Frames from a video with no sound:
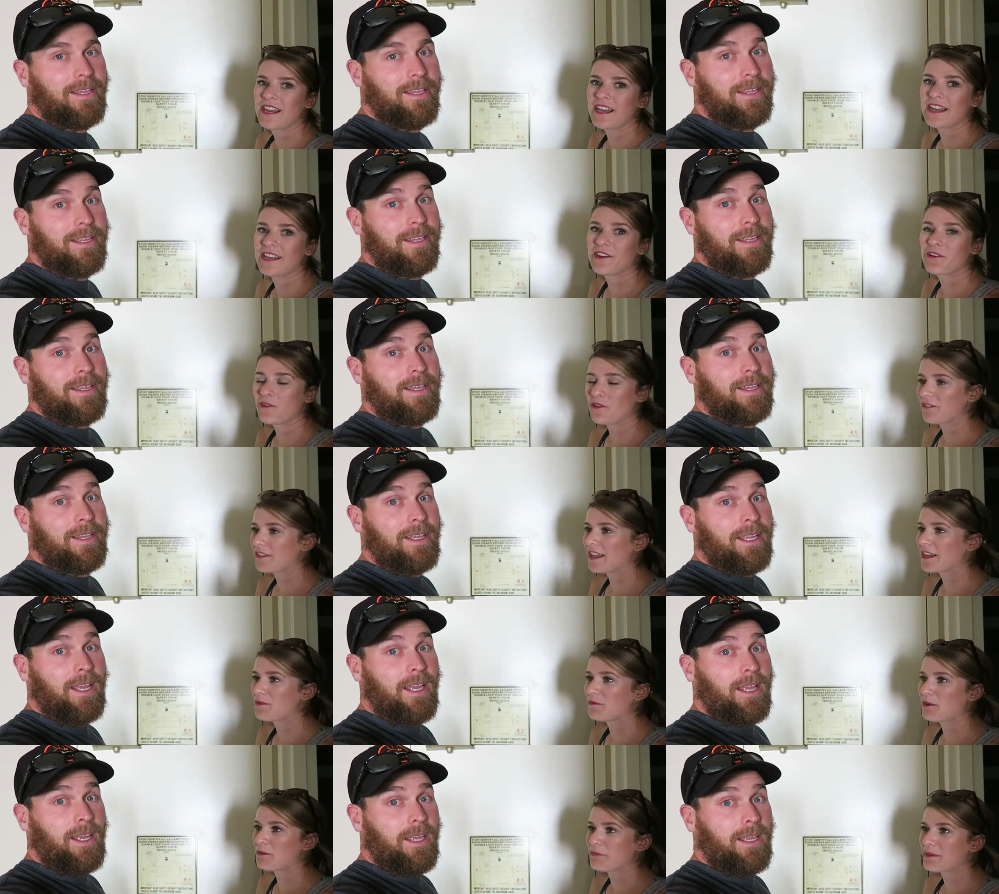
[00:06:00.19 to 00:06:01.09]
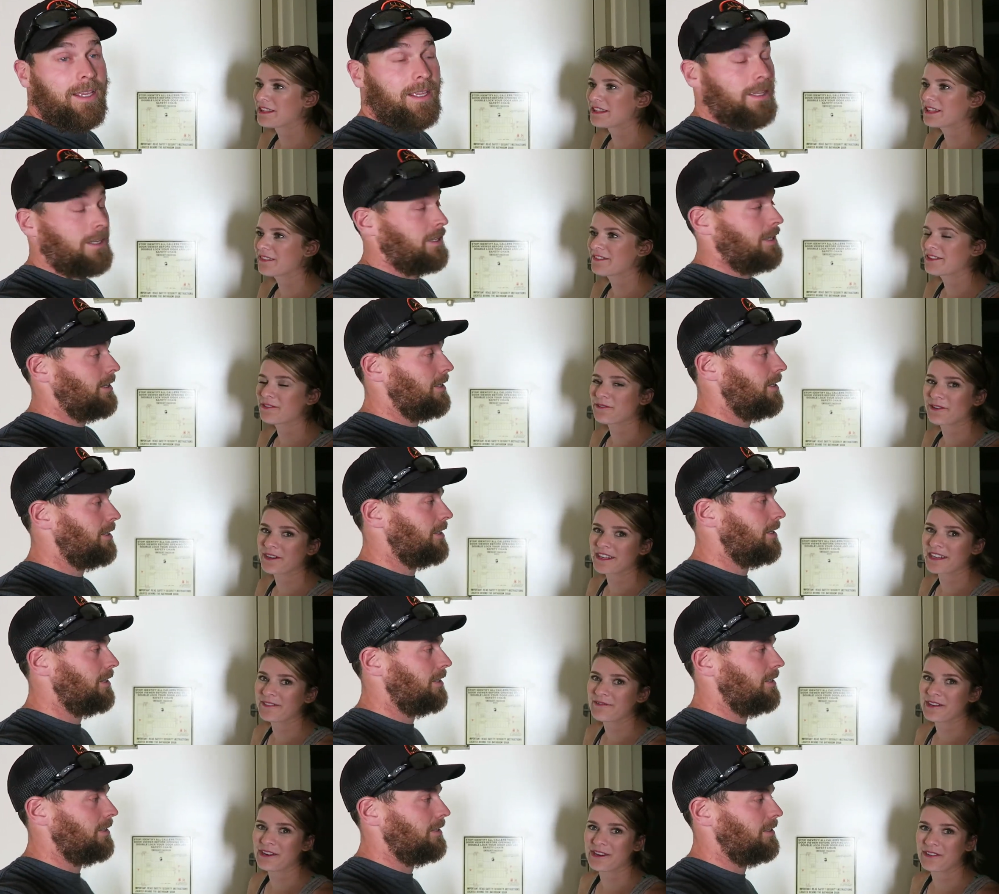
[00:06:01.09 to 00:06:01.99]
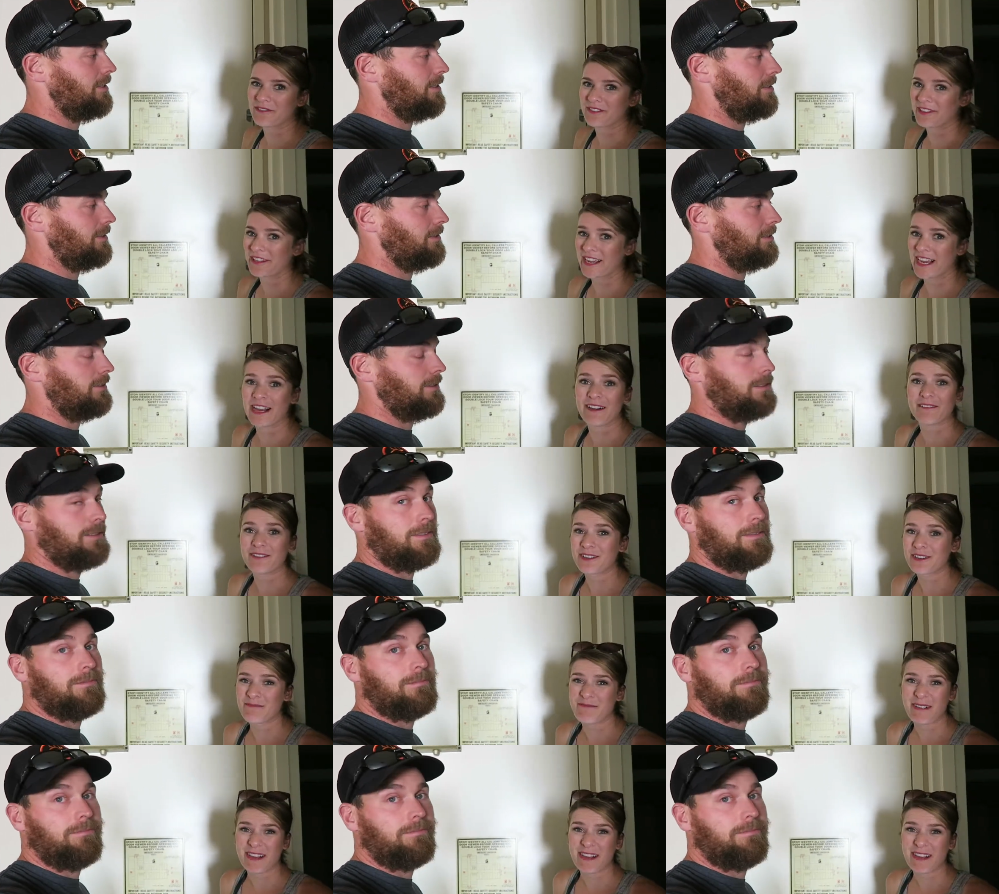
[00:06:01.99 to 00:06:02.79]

Speaker 1: In, like where we live in Oregon, we don't really have good